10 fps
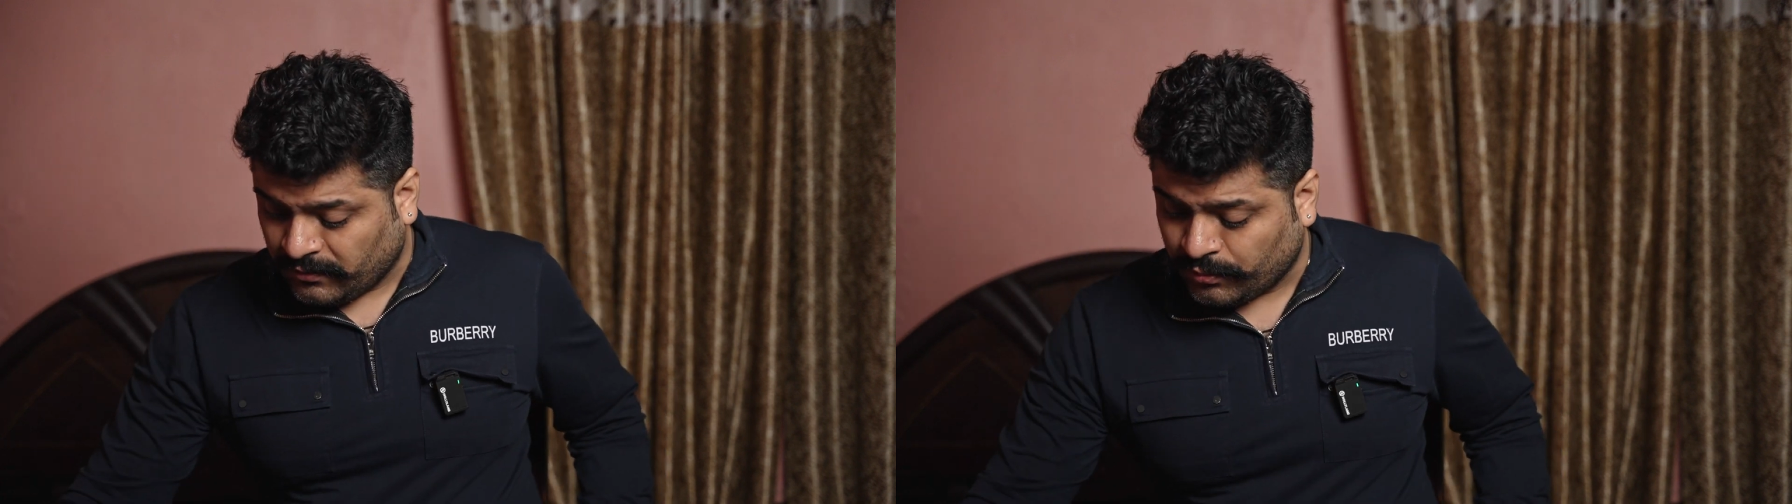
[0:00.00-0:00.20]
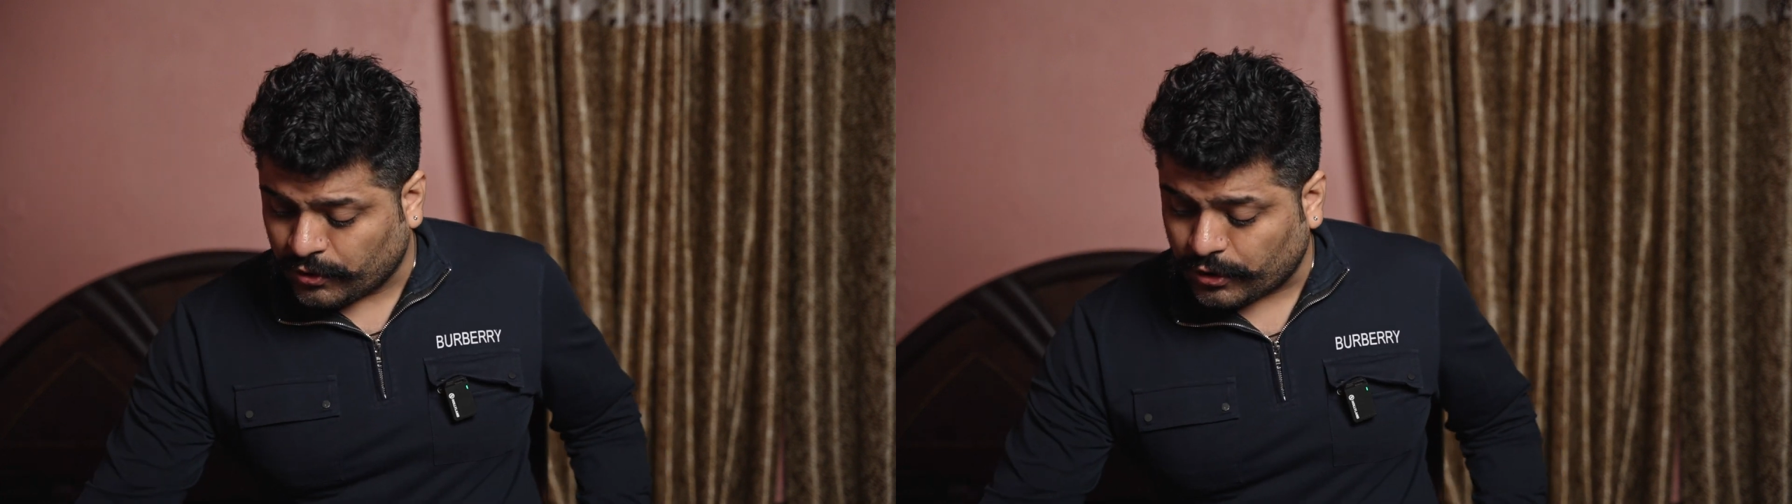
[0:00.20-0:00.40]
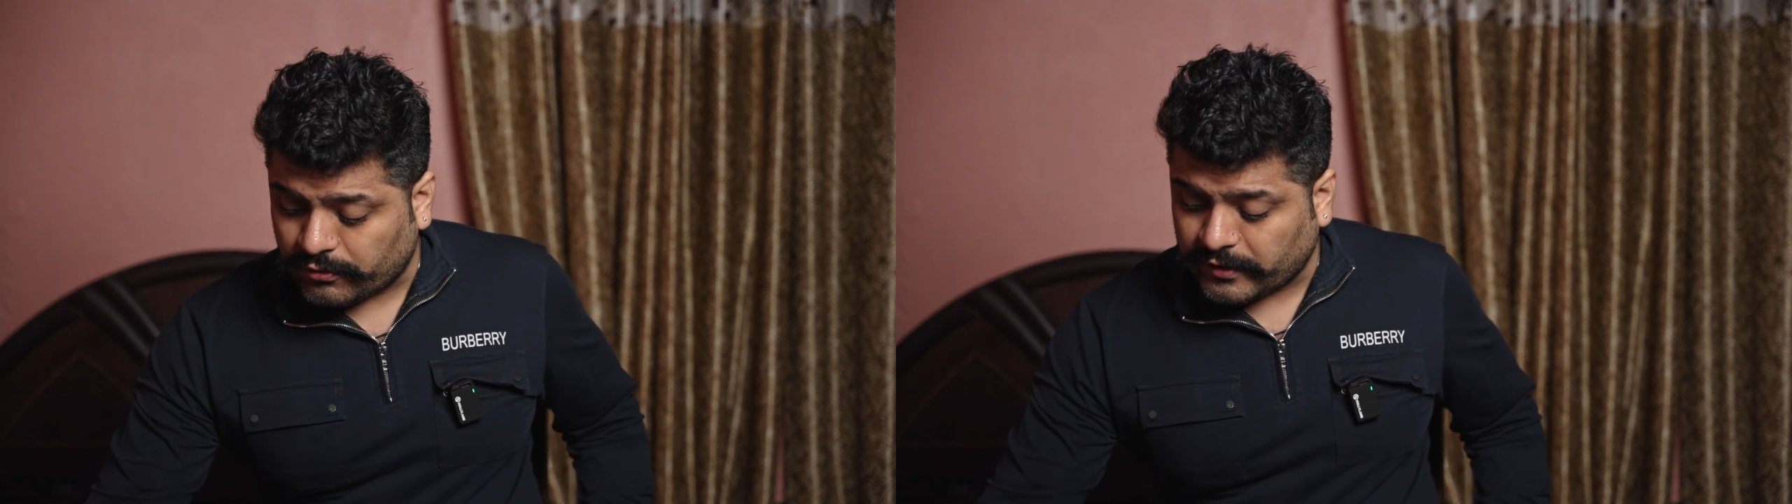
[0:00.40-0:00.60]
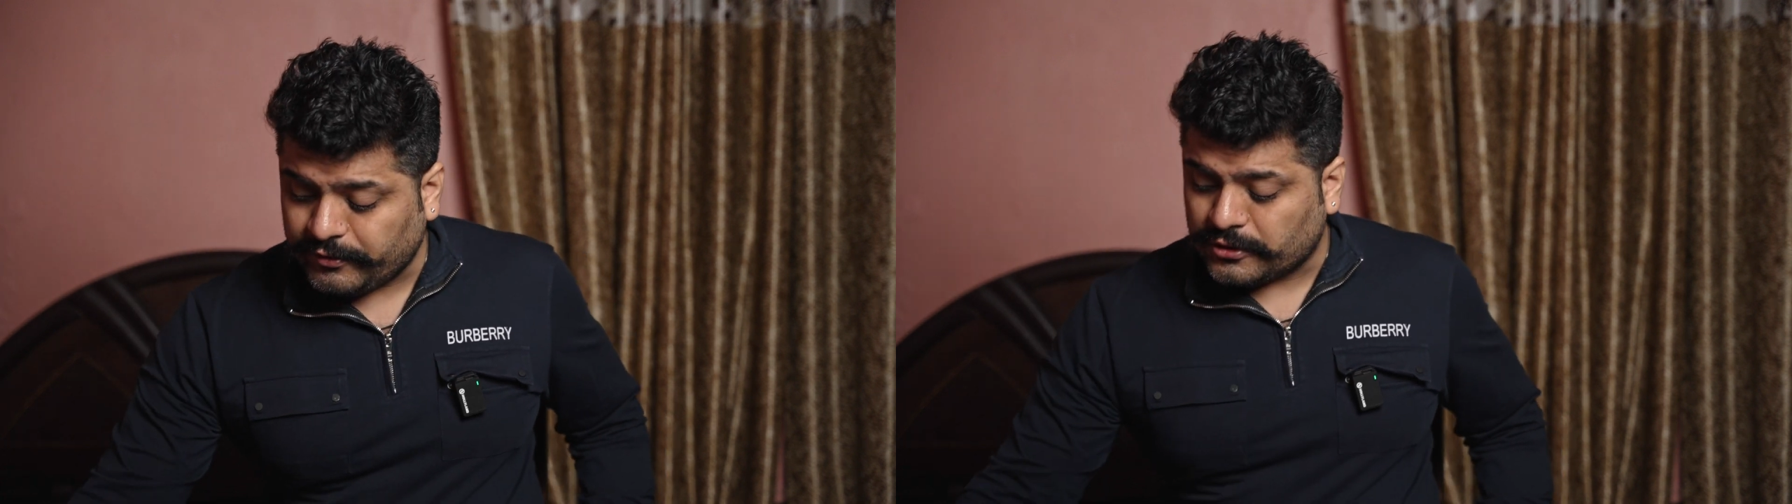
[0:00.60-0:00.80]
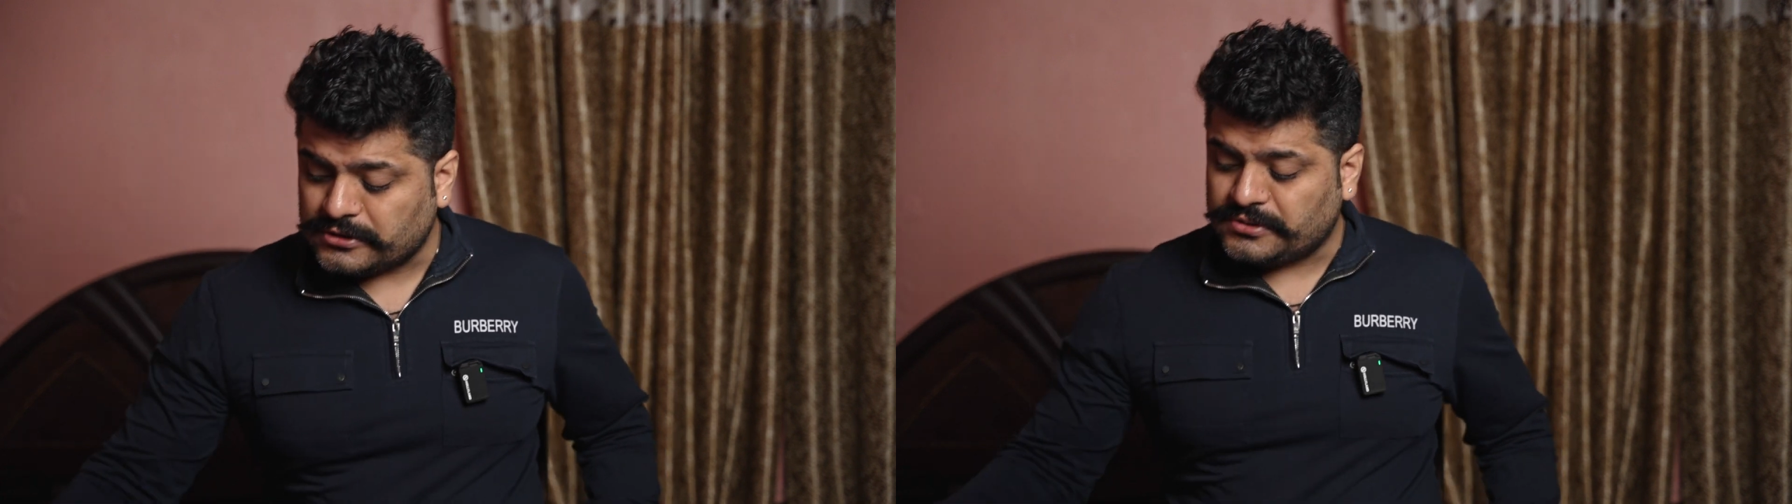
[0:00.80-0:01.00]
Moreover,
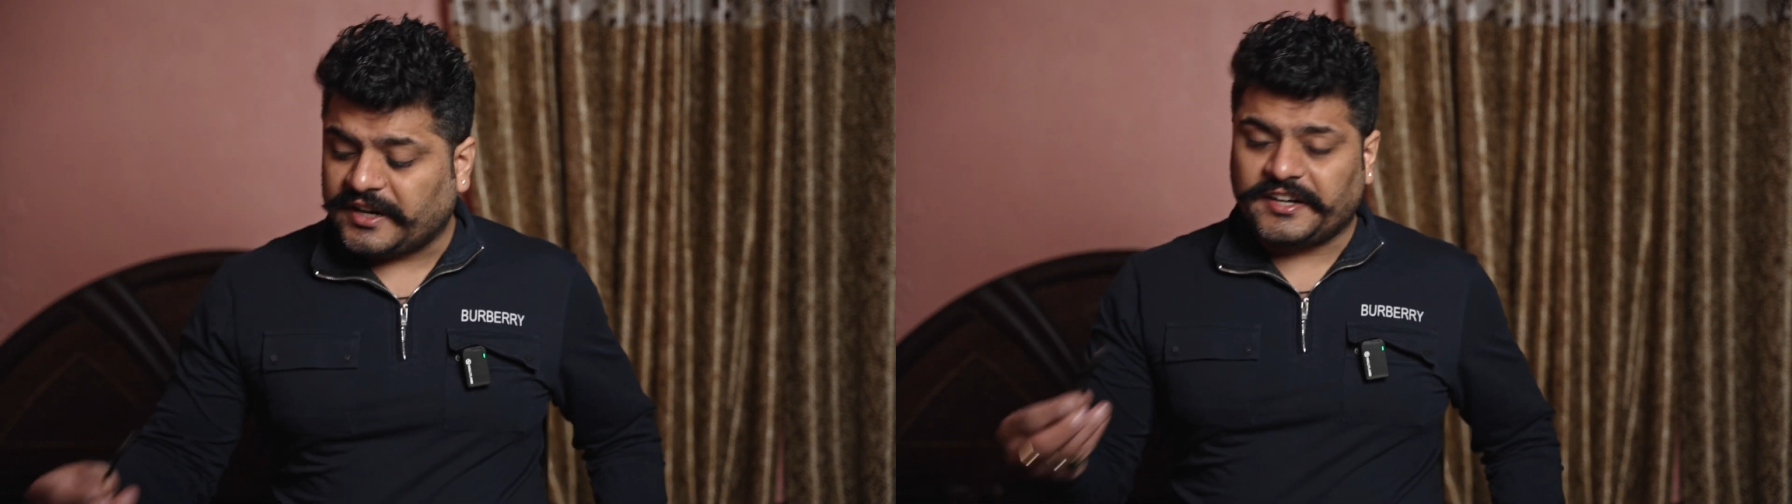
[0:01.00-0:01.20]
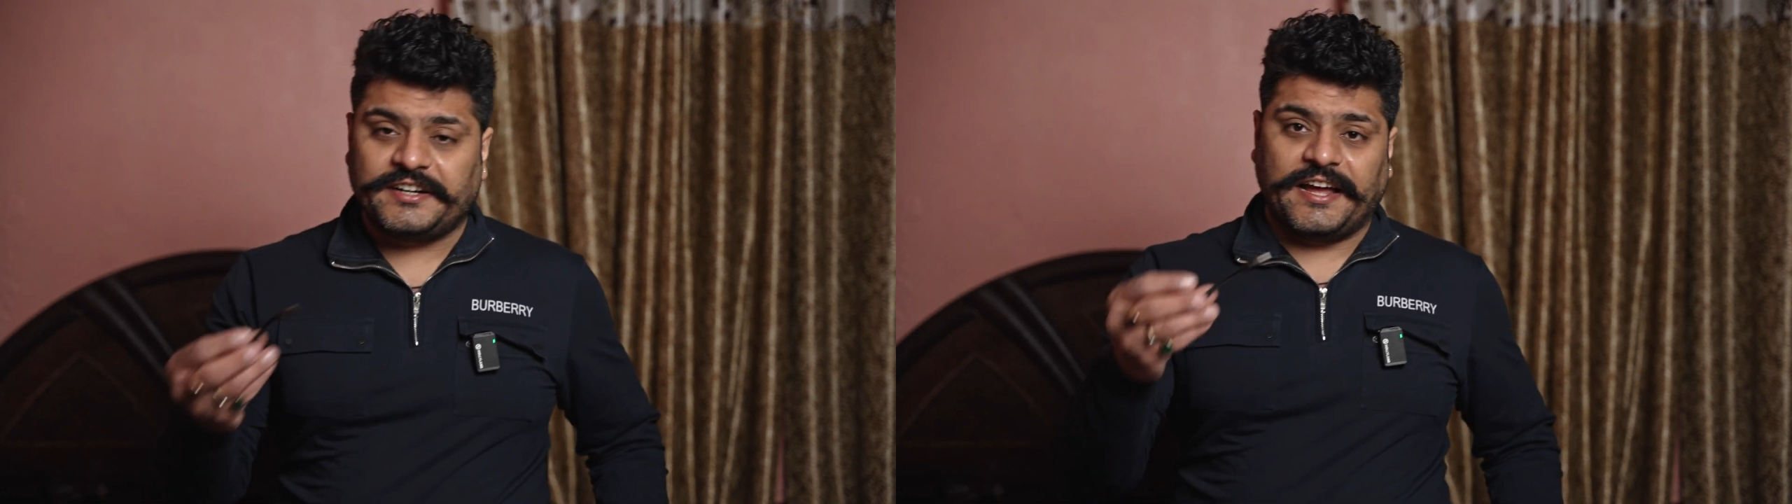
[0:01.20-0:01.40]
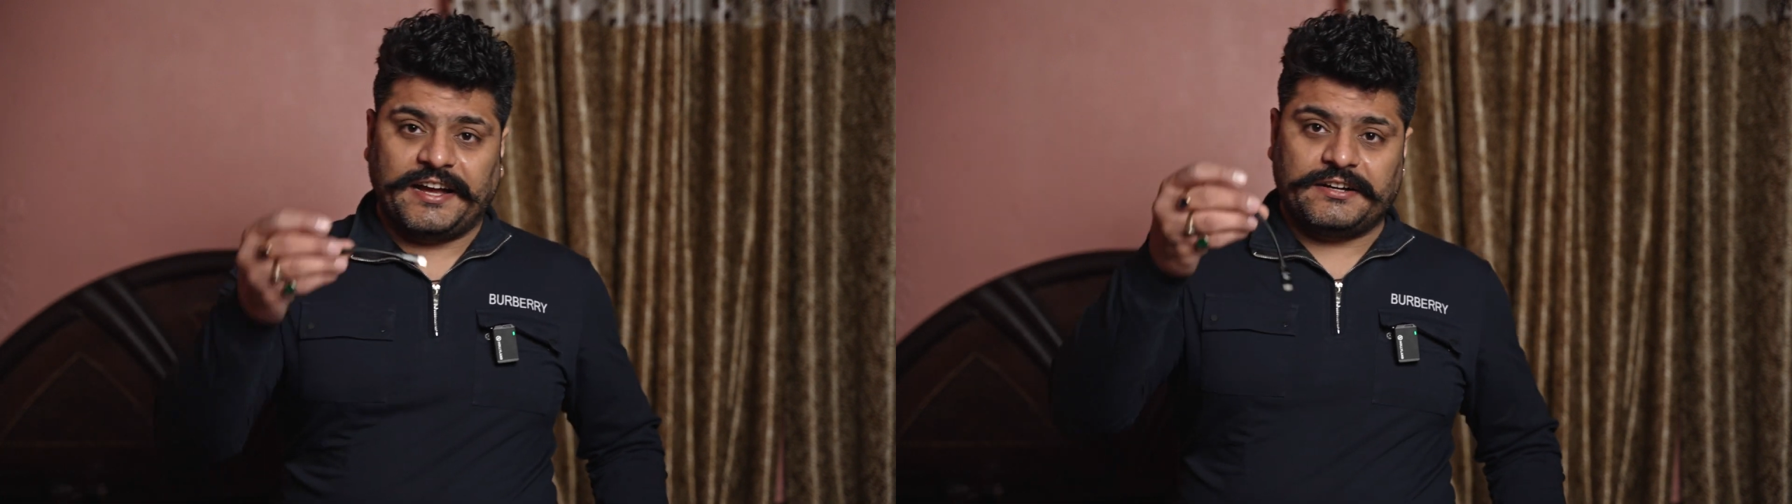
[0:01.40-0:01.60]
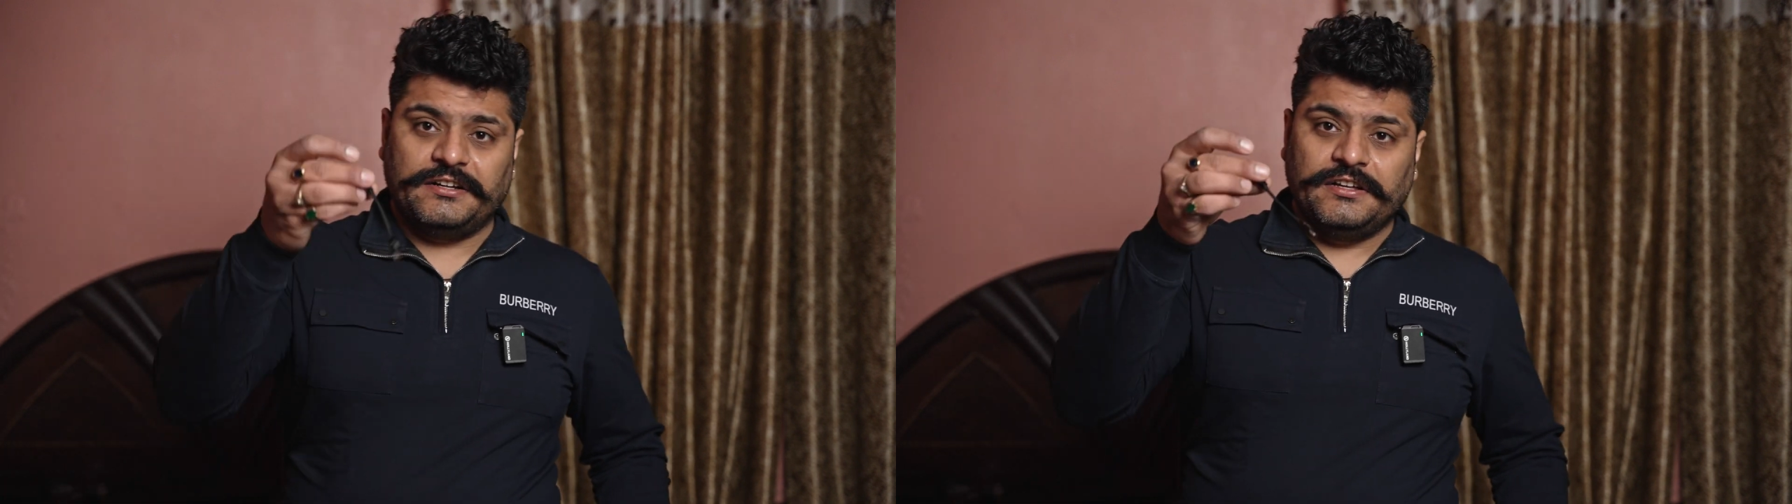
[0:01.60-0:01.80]
we also get a DAC,